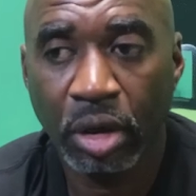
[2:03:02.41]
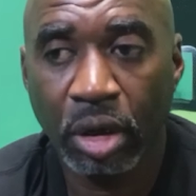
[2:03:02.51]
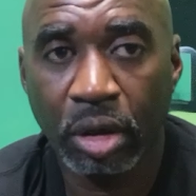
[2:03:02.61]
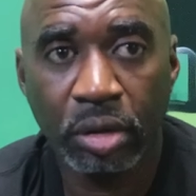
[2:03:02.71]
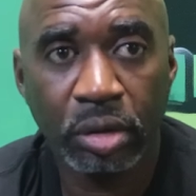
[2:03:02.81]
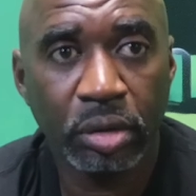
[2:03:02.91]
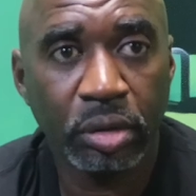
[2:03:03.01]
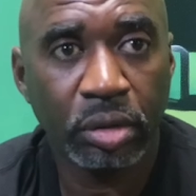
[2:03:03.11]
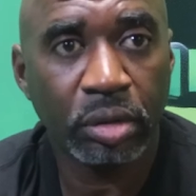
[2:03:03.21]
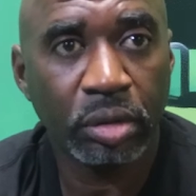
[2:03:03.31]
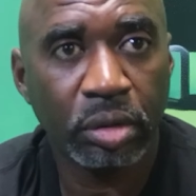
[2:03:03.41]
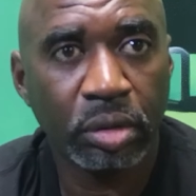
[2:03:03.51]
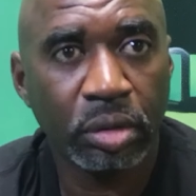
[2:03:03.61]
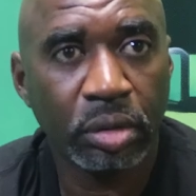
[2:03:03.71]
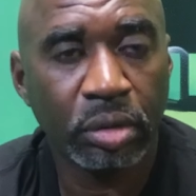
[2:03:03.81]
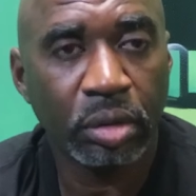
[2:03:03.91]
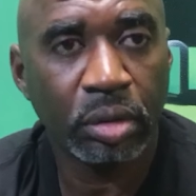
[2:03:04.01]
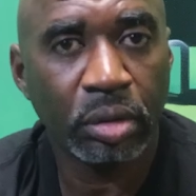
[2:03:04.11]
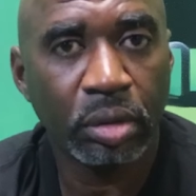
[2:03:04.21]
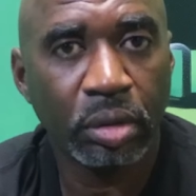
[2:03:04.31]
You feel like you got a big part in Double
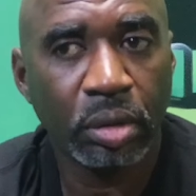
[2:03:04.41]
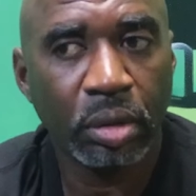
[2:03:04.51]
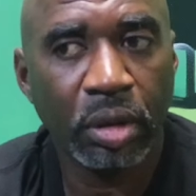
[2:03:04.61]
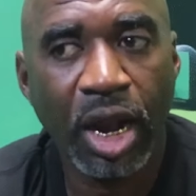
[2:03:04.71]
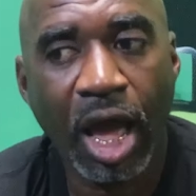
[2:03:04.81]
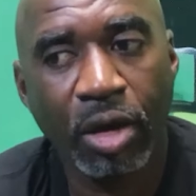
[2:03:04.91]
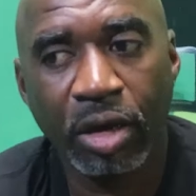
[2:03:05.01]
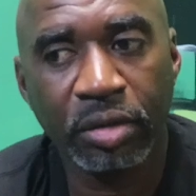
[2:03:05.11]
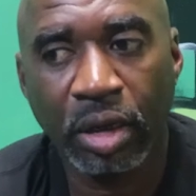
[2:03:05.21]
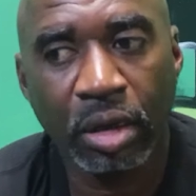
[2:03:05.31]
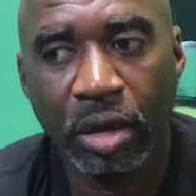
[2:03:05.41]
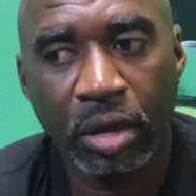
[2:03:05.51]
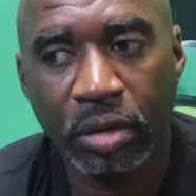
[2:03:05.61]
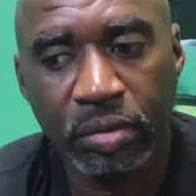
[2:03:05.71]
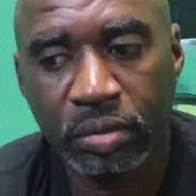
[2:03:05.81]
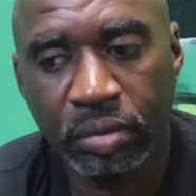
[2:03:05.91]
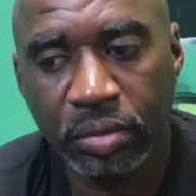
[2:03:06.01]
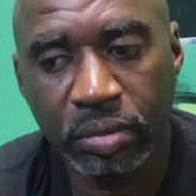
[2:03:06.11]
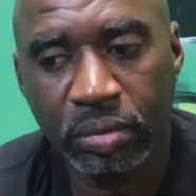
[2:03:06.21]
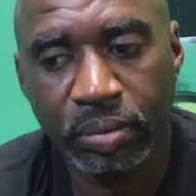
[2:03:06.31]
Cup? Nah, uh, uh,
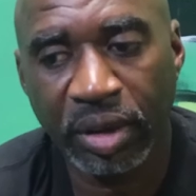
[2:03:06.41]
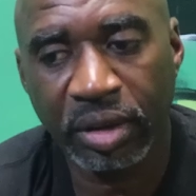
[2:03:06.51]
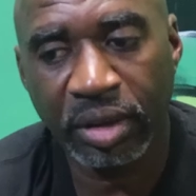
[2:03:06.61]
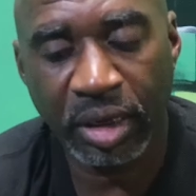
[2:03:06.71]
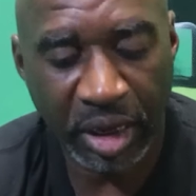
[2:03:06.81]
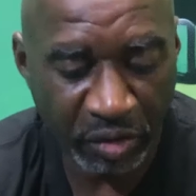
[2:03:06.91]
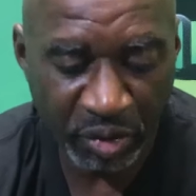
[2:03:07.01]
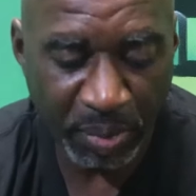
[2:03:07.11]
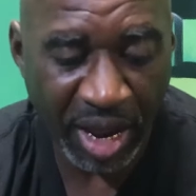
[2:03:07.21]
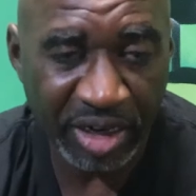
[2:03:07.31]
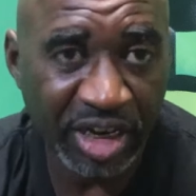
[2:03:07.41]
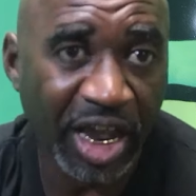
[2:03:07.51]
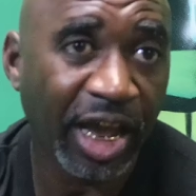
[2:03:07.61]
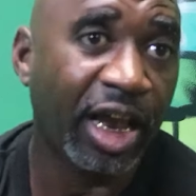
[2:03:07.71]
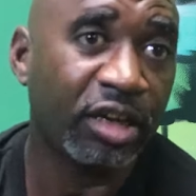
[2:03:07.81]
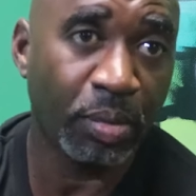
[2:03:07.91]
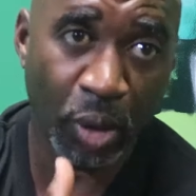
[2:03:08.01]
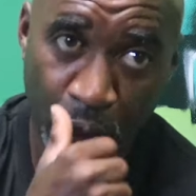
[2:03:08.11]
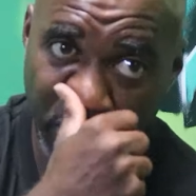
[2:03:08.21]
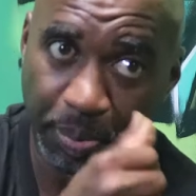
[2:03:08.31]
but everybody say I
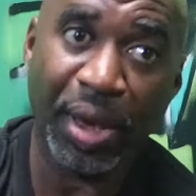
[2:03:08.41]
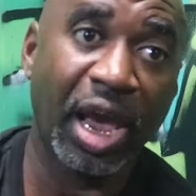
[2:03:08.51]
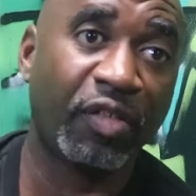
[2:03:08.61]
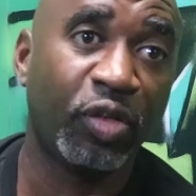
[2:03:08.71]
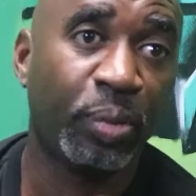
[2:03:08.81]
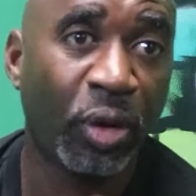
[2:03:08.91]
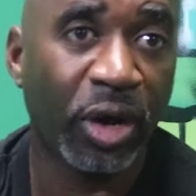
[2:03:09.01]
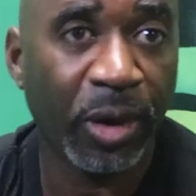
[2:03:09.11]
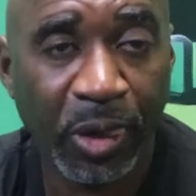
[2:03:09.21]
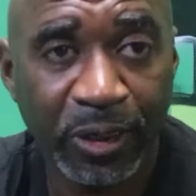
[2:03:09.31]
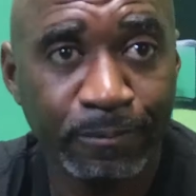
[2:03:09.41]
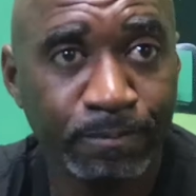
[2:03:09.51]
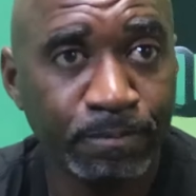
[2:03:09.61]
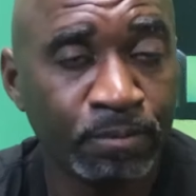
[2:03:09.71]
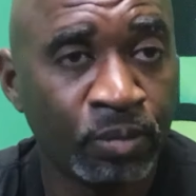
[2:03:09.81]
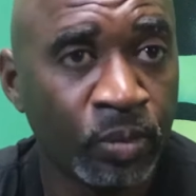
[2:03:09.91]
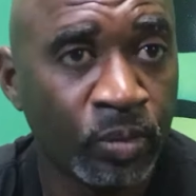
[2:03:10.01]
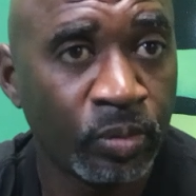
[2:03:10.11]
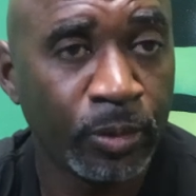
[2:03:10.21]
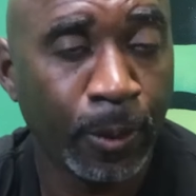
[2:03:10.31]
got the most impactful part.
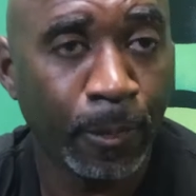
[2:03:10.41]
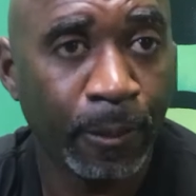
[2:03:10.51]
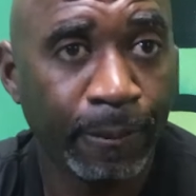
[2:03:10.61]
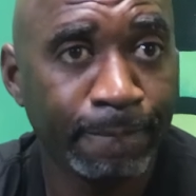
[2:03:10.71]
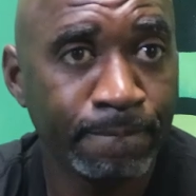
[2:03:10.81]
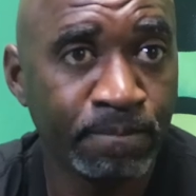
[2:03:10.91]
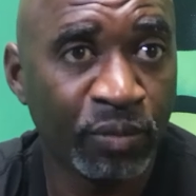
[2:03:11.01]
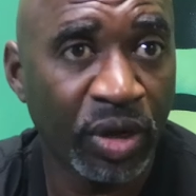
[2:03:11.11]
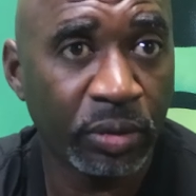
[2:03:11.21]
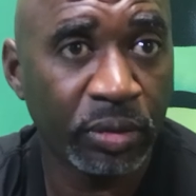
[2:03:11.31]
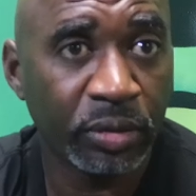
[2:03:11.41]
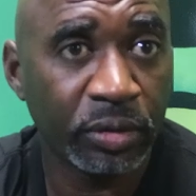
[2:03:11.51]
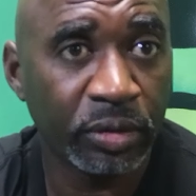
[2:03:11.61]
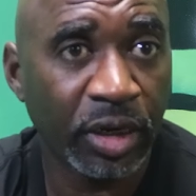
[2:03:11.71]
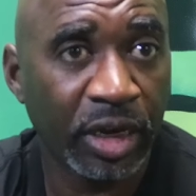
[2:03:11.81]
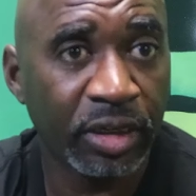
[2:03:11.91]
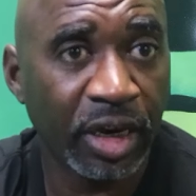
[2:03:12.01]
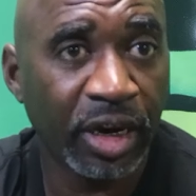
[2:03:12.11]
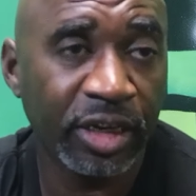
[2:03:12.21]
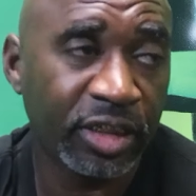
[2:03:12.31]
Mm, okay, okay. No, yeah.
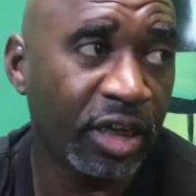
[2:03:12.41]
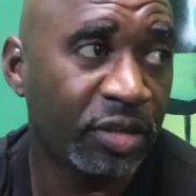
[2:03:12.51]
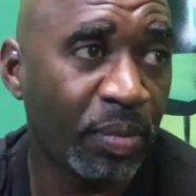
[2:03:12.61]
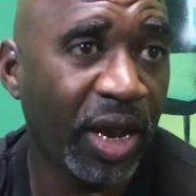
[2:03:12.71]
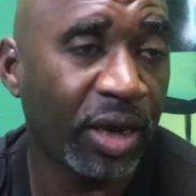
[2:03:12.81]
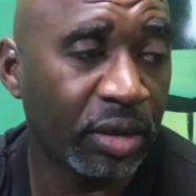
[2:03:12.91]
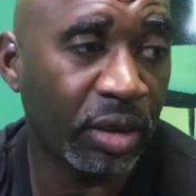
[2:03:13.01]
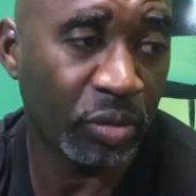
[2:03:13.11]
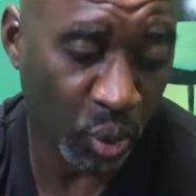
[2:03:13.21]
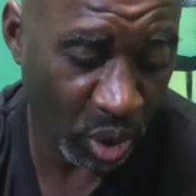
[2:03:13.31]
They, yeah, they say Smack.